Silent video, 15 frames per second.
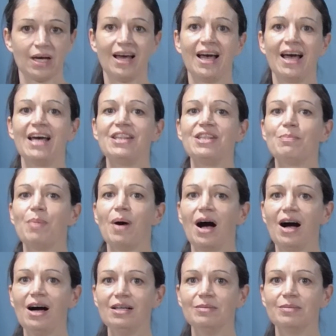And the
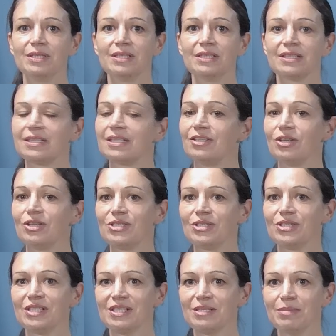Parliament can also
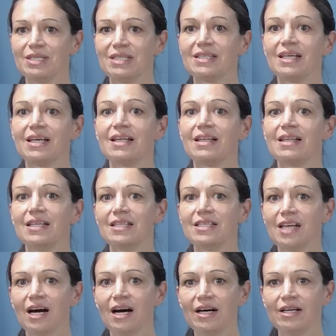dismiss the
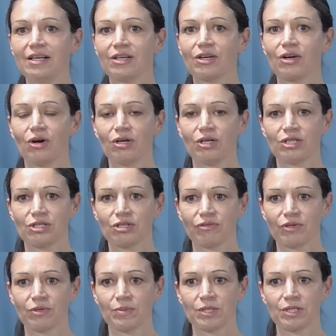entire College of
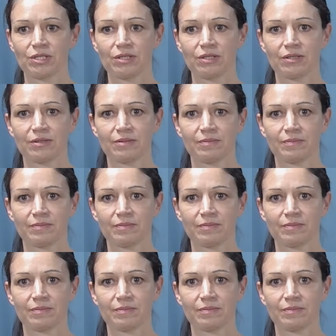Commissioners.